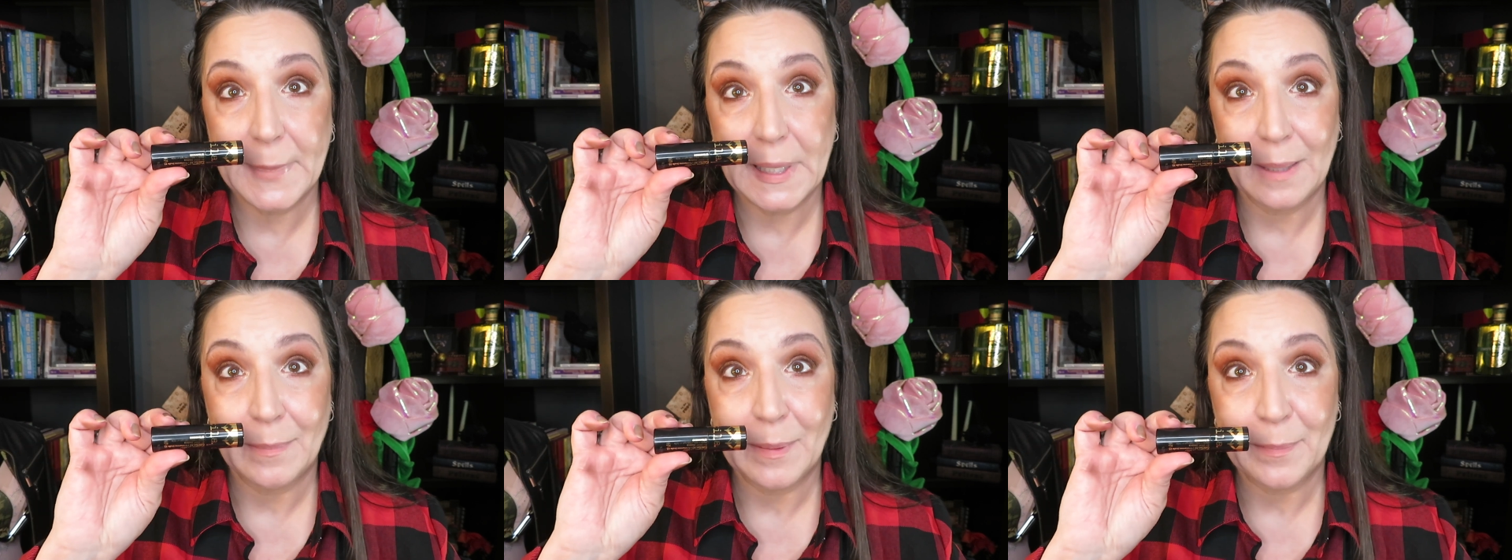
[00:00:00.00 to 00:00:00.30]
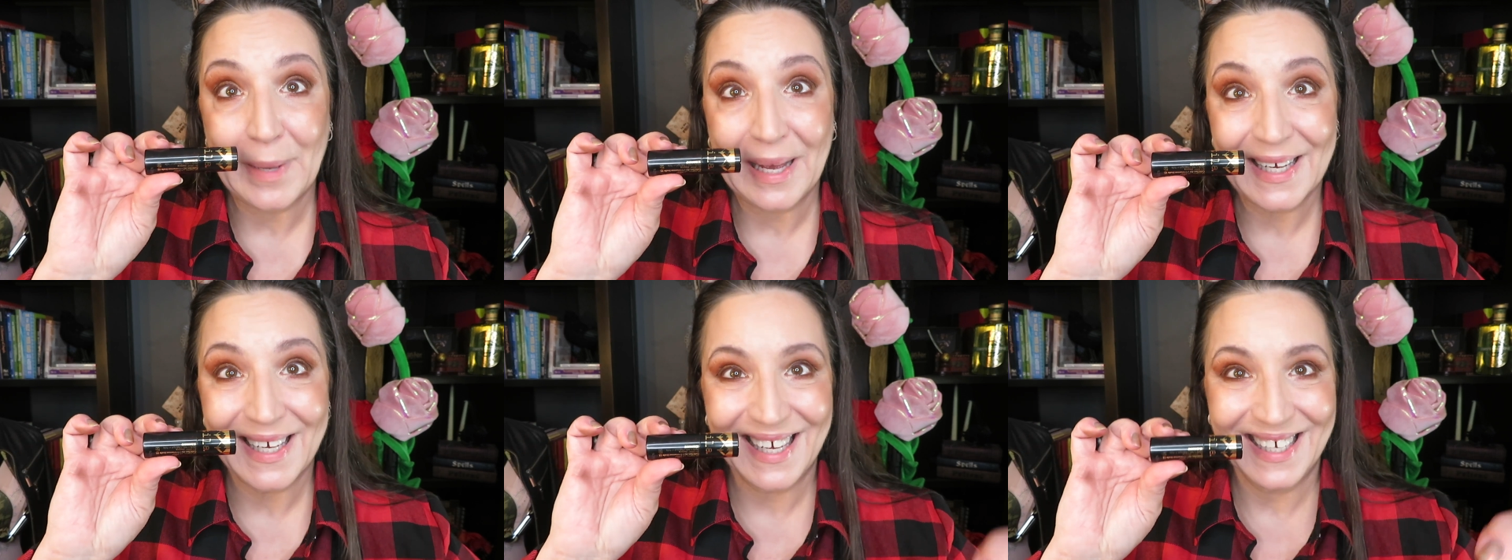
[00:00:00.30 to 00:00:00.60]
be
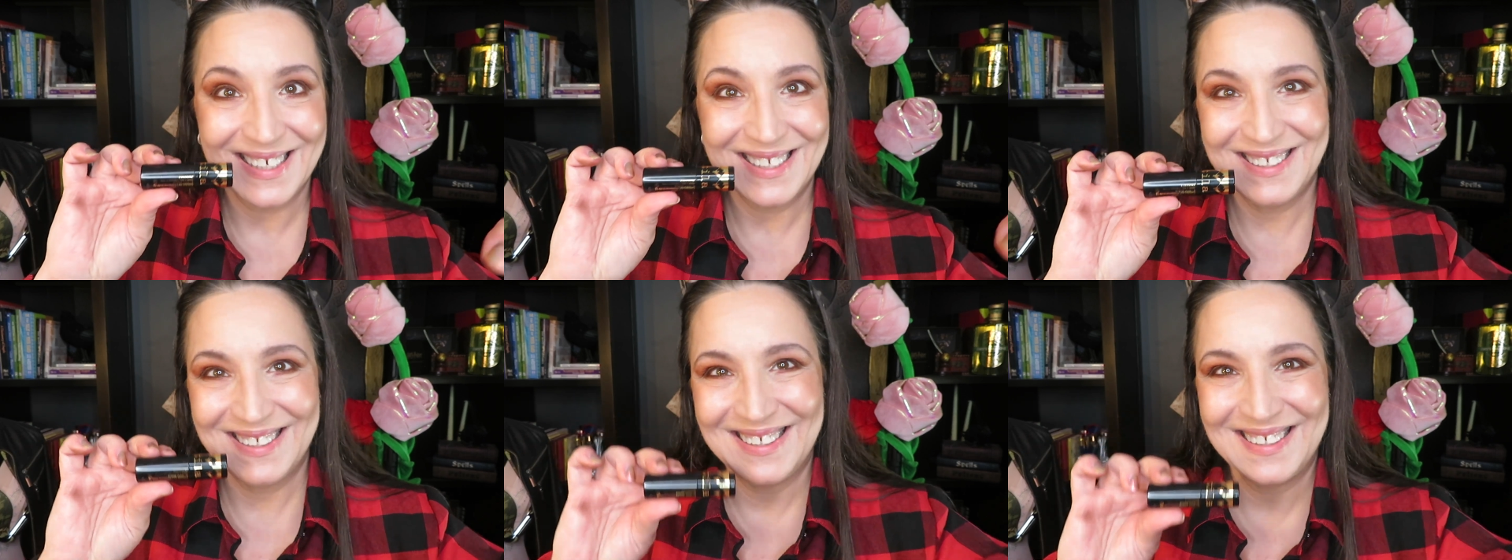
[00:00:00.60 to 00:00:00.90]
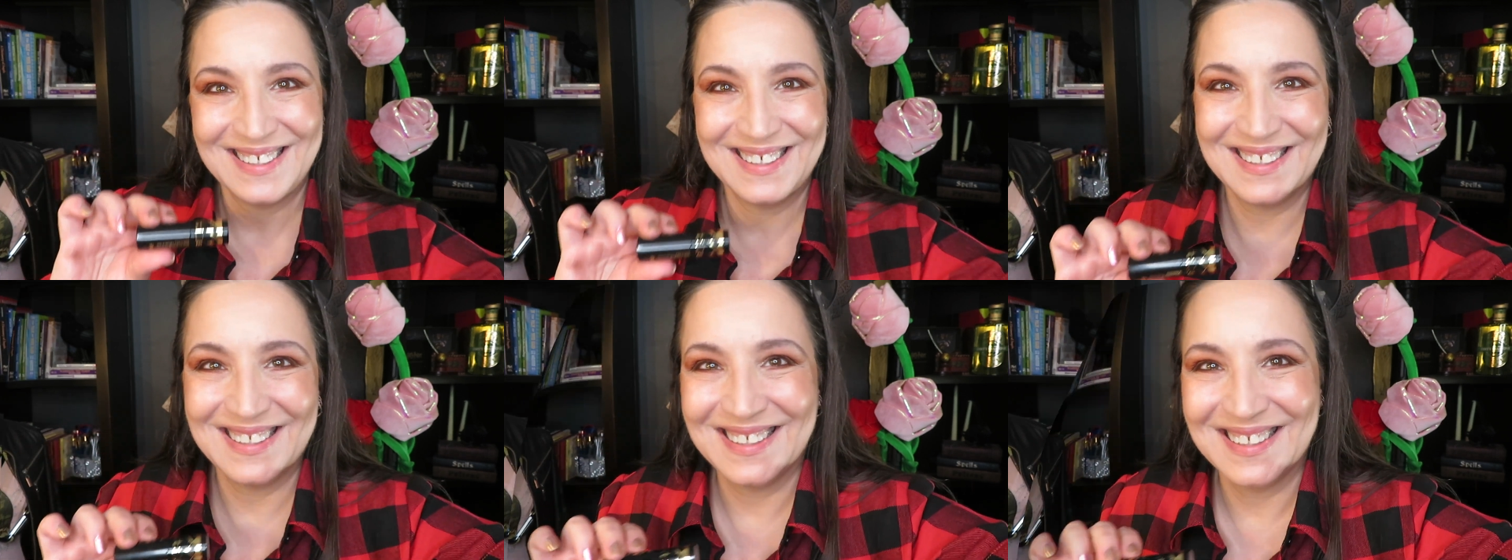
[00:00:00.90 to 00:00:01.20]

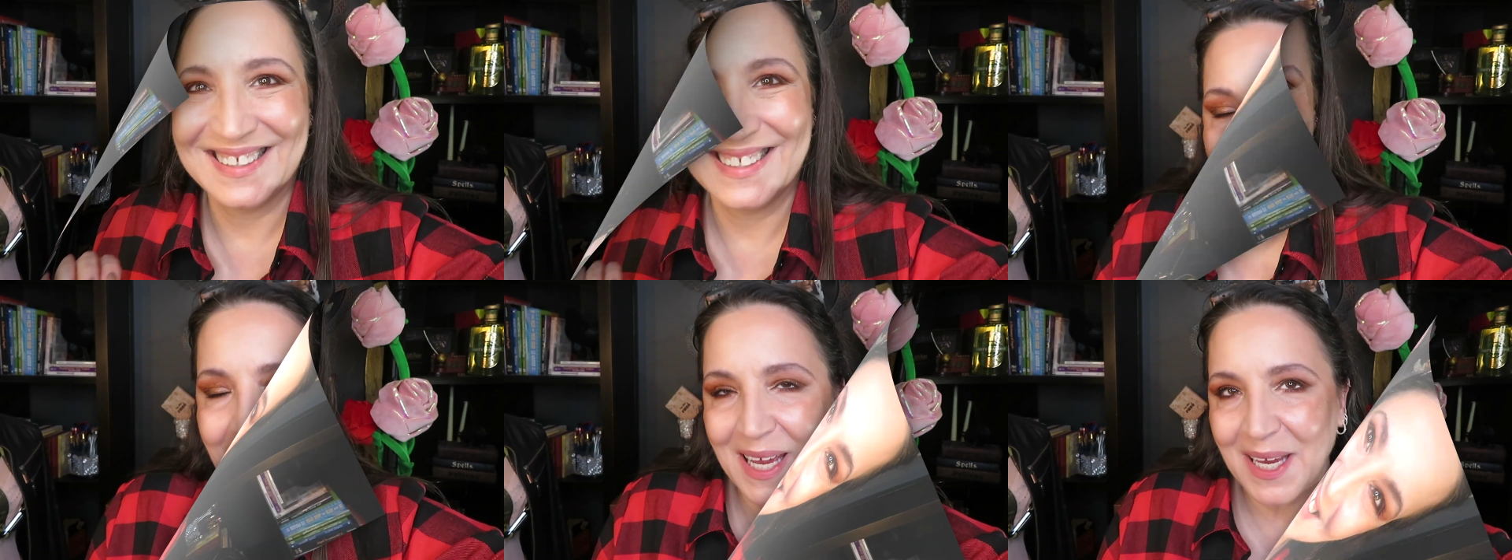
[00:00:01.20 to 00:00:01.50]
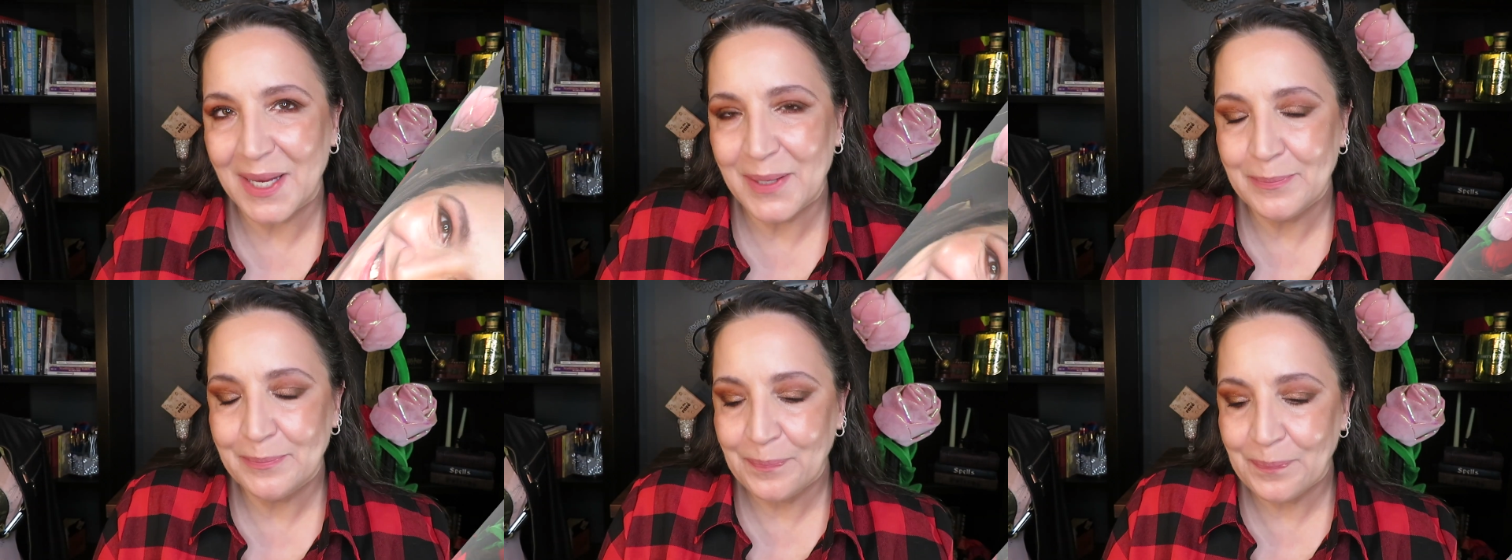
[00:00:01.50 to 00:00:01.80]
back.
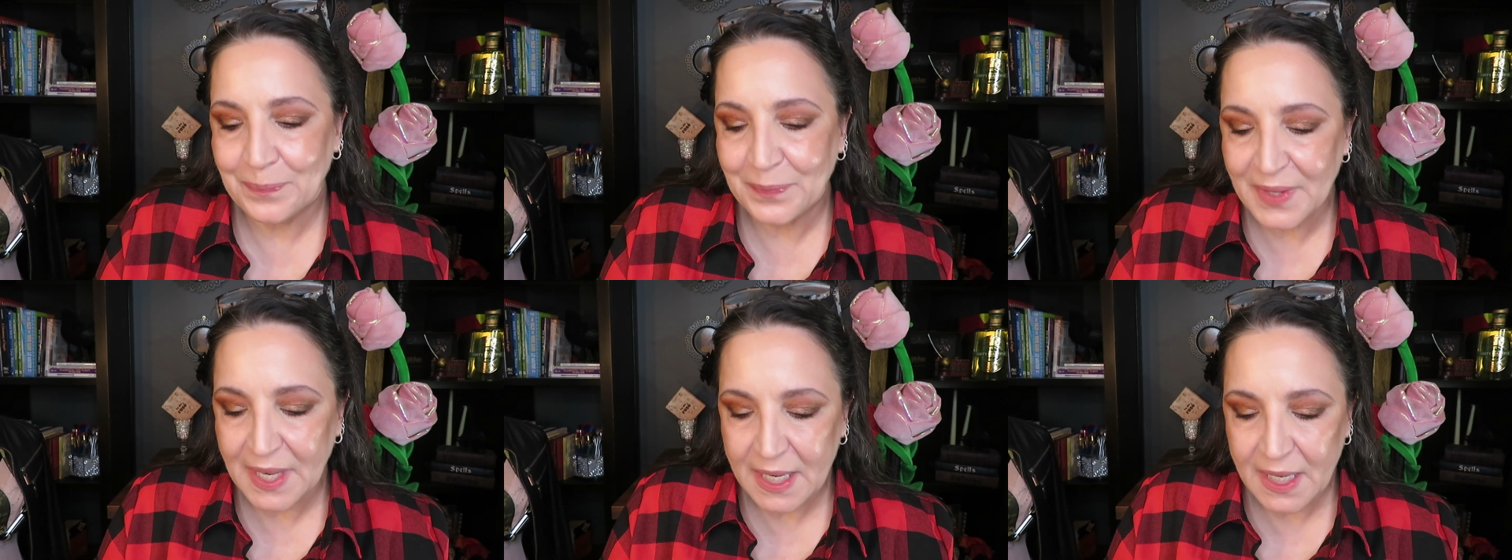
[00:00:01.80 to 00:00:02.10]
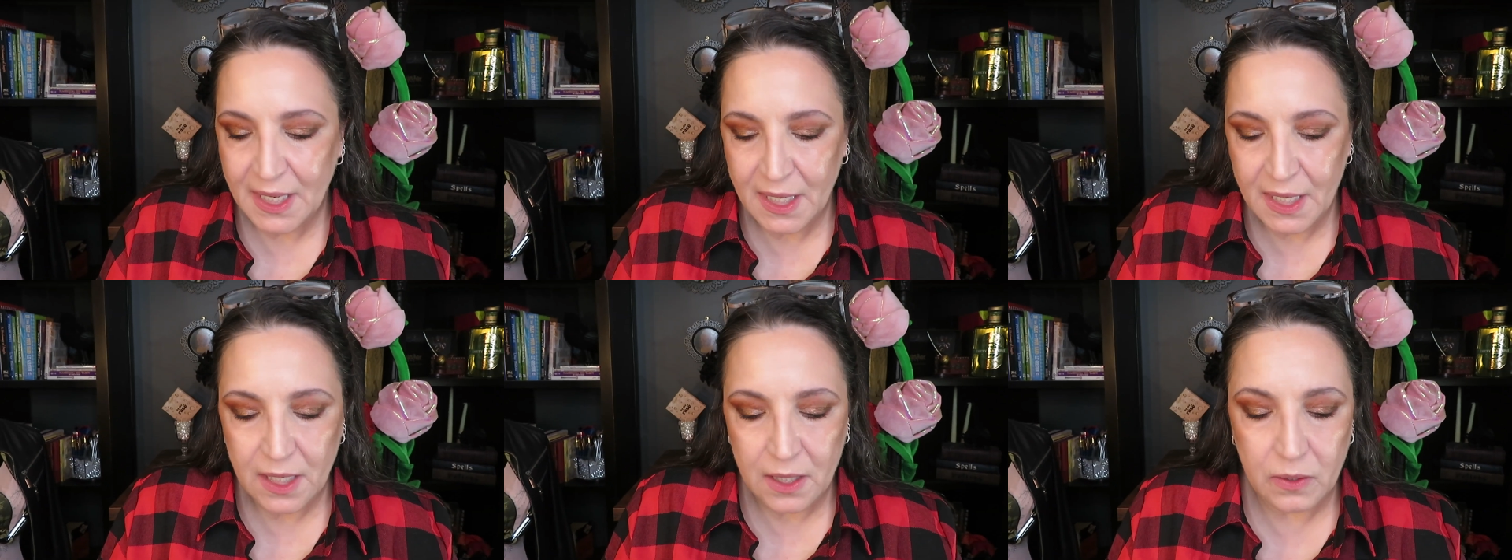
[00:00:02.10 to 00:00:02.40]

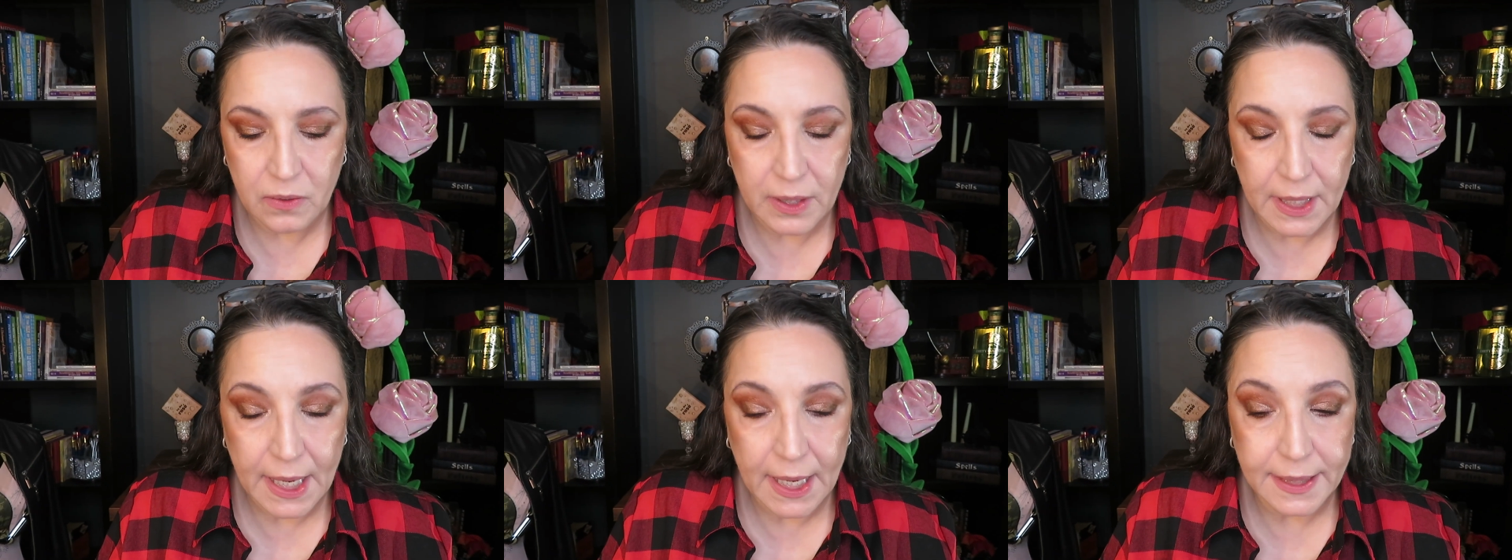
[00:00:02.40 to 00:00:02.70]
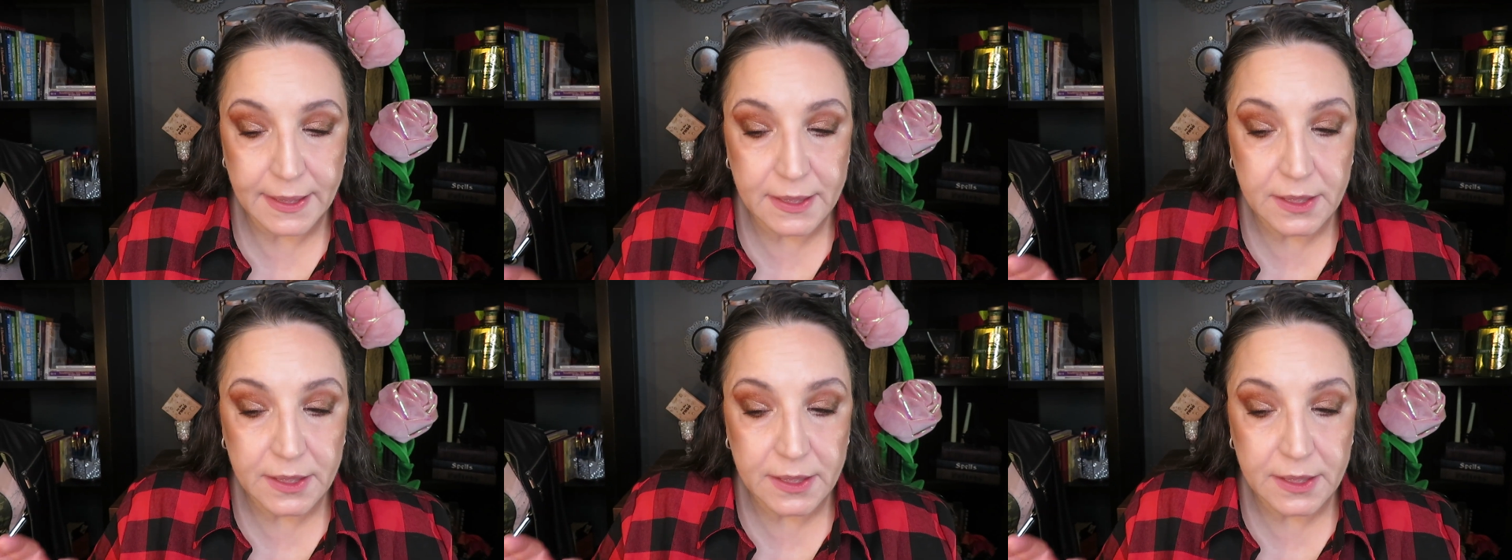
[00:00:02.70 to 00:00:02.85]
Okay,